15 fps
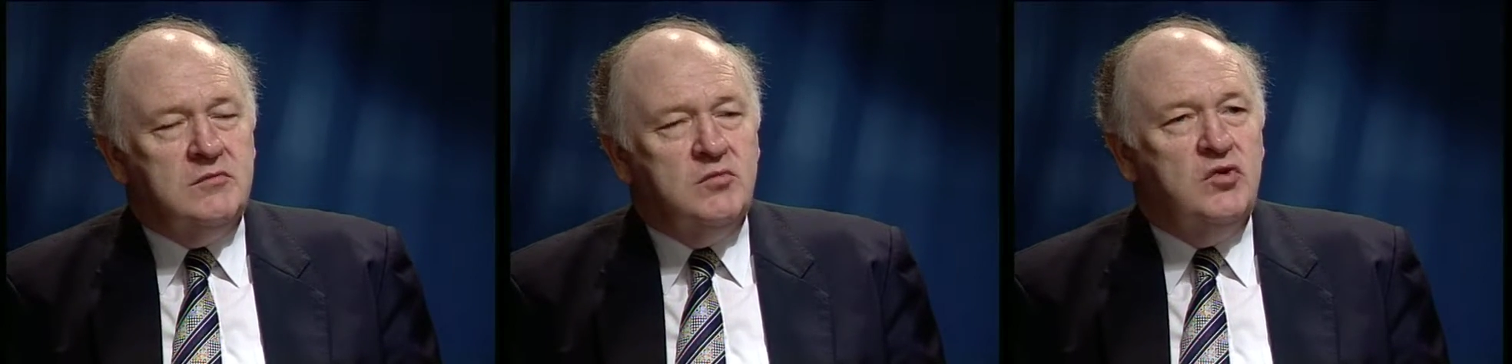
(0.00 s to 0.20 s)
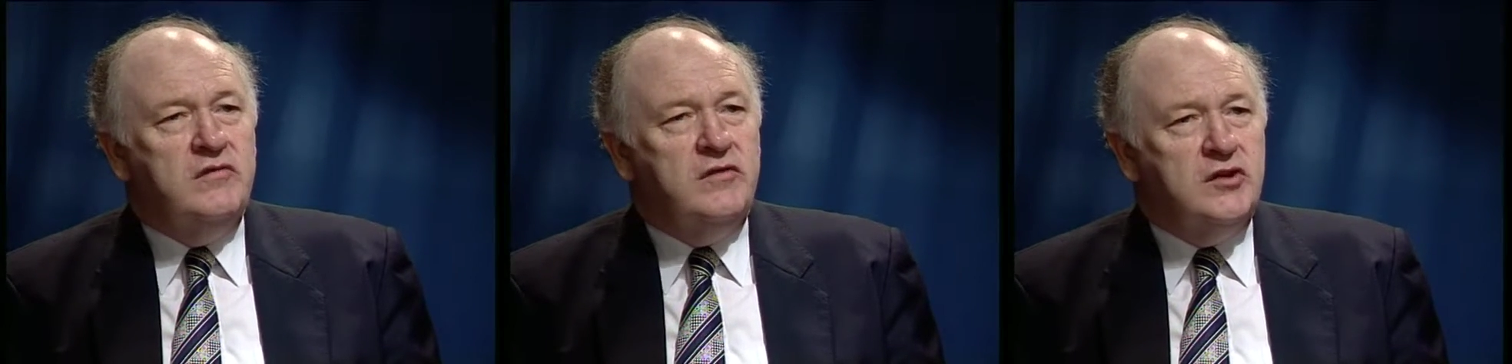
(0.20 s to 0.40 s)

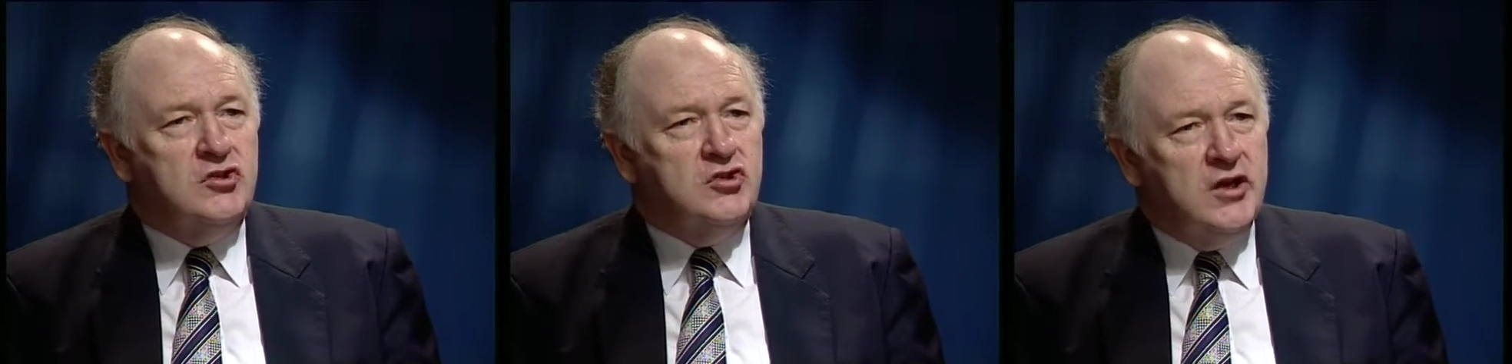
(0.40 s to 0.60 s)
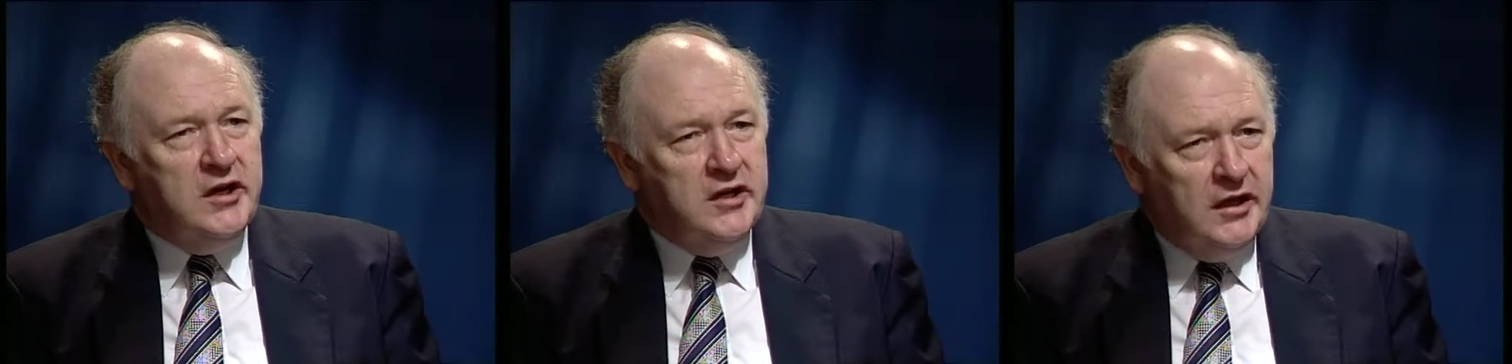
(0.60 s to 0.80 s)
moving and
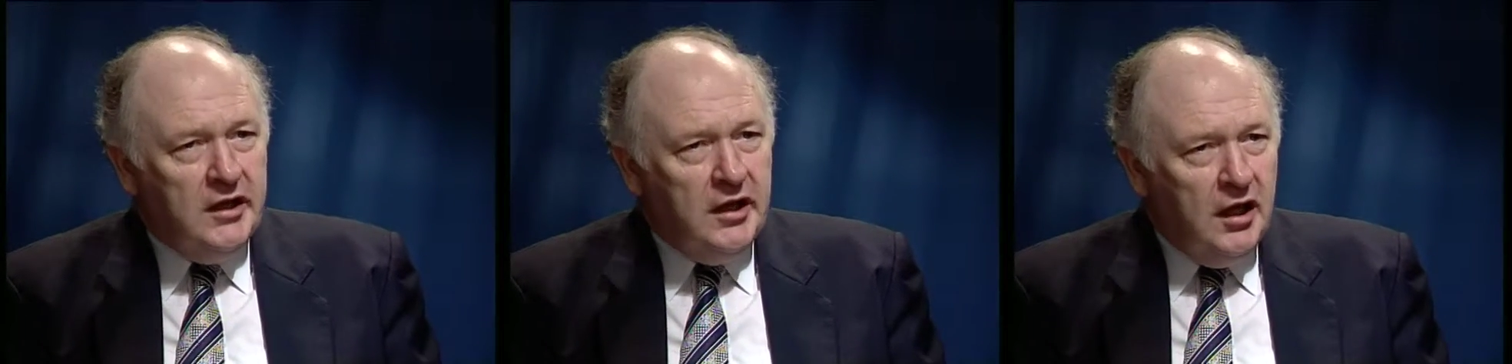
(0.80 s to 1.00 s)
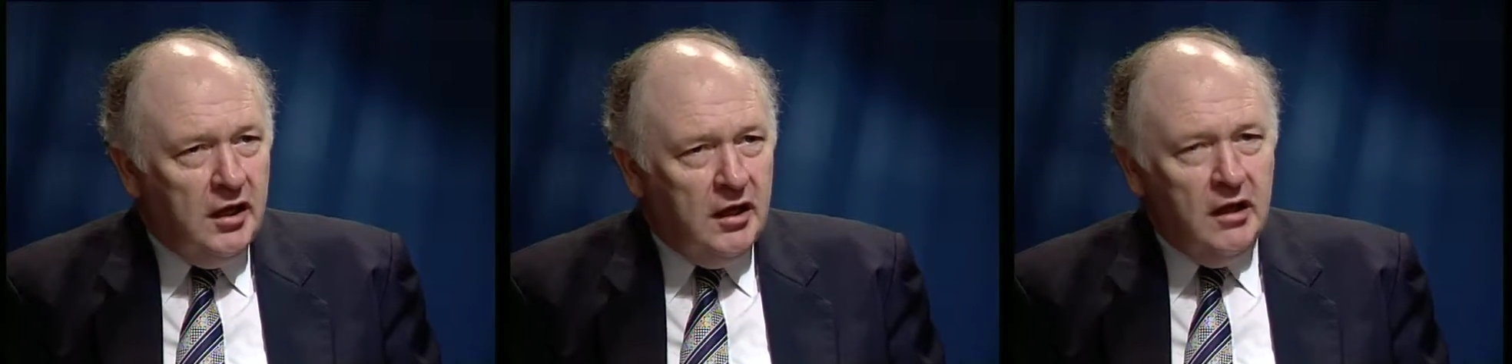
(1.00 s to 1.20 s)

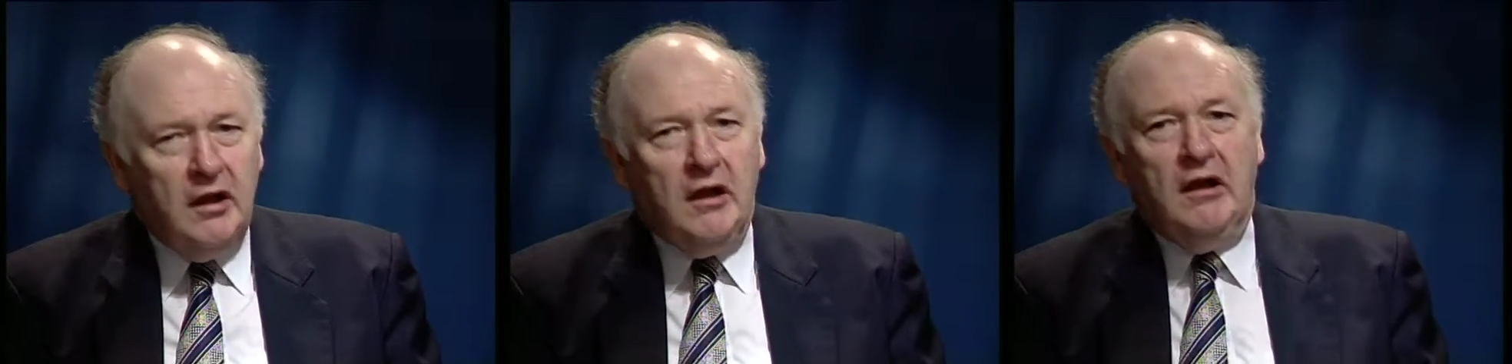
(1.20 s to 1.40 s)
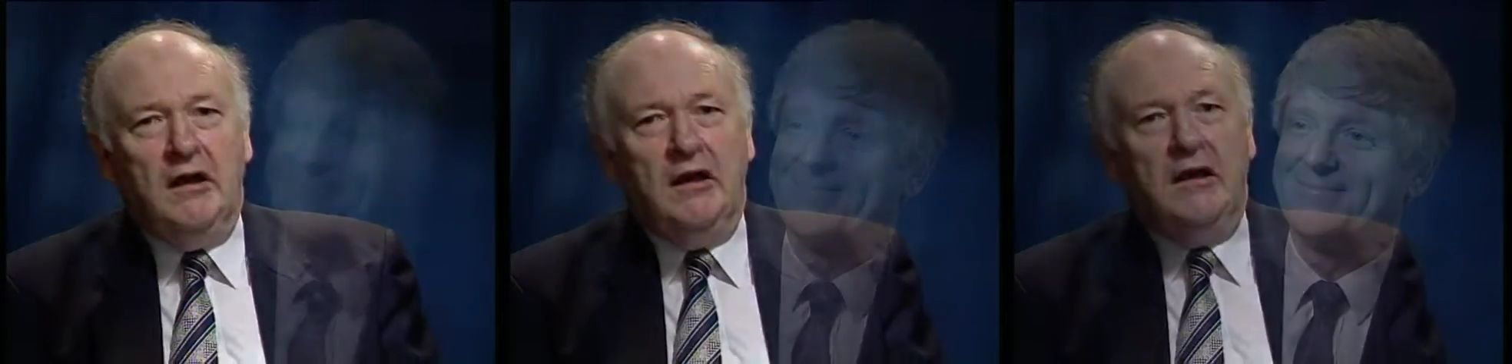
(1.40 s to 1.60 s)
shaking,
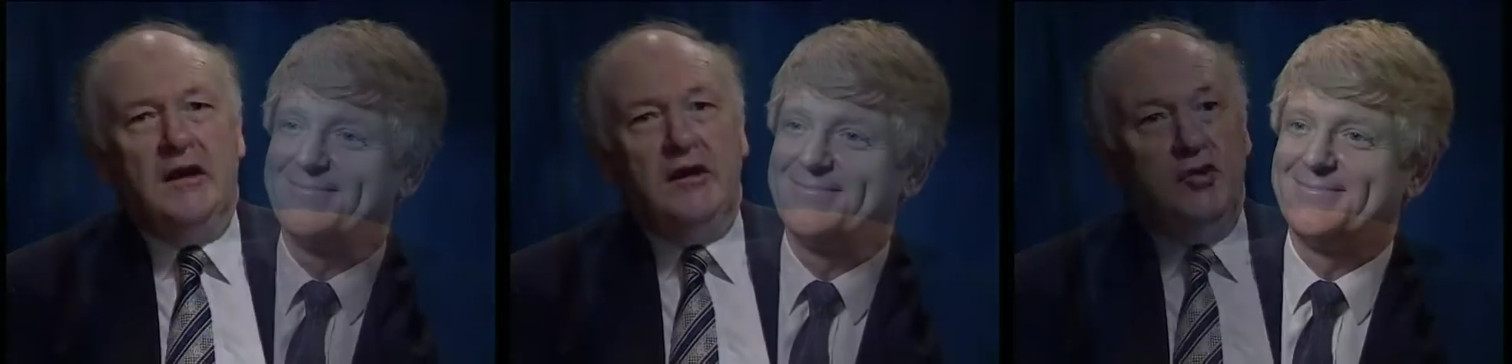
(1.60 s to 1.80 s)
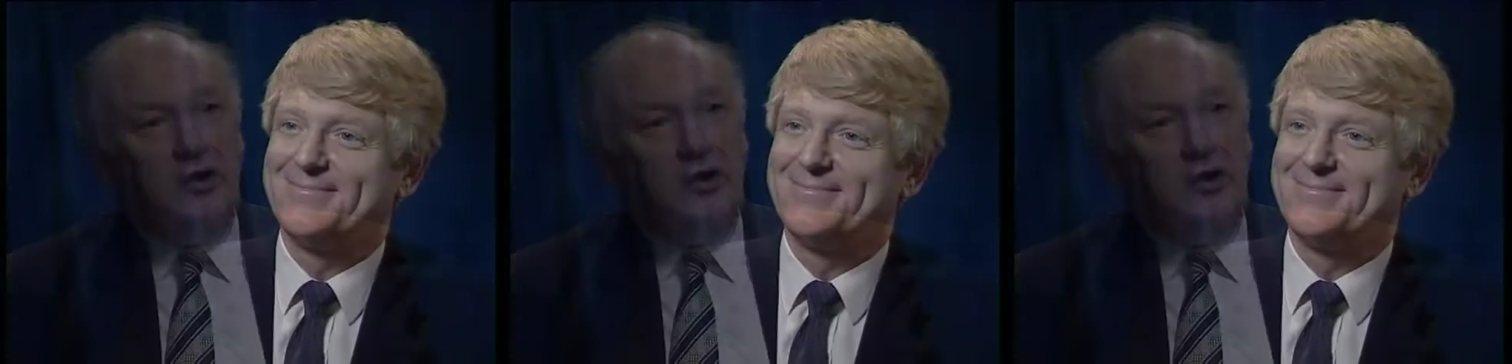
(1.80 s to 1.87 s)
and you